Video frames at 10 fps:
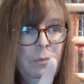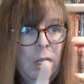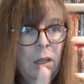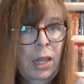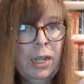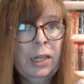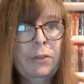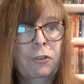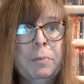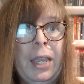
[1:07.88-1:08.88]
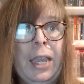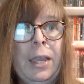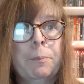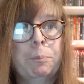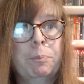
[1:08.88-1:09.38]
luckily for
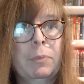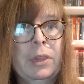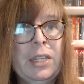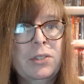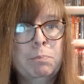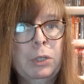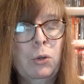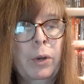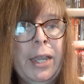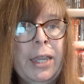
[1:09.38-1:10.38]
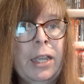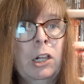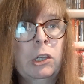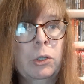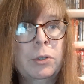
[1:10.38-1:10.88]
me, this Blu-ray
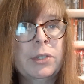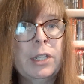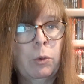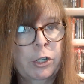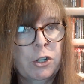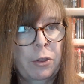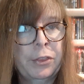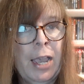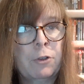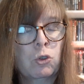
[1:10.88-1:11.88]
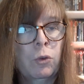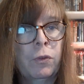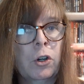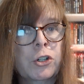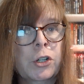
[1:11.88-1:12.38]
includes the original theatrical
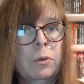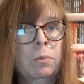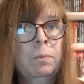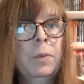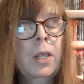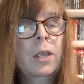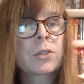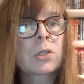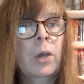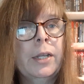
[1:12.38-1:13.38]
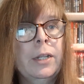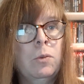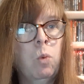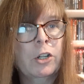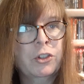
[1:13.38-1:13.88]
version, so I
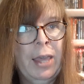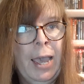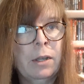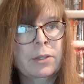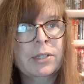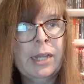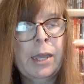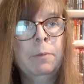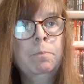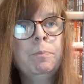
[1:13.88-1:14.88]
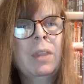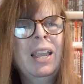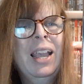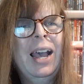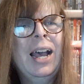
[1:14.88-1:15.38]
did watch that instead.
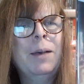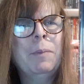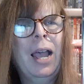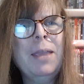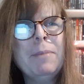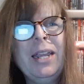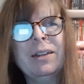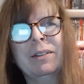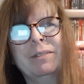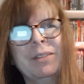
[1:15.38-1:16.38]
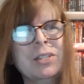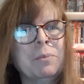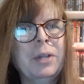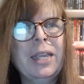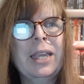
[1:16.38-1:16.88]
I might
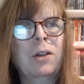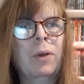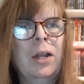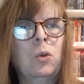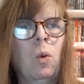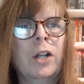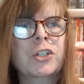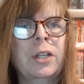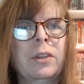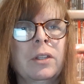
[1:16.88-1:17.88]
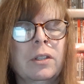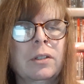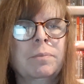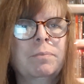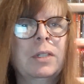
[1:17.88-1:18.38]
someday get around to watching
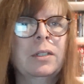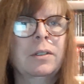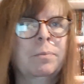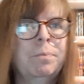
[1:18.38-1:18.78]
the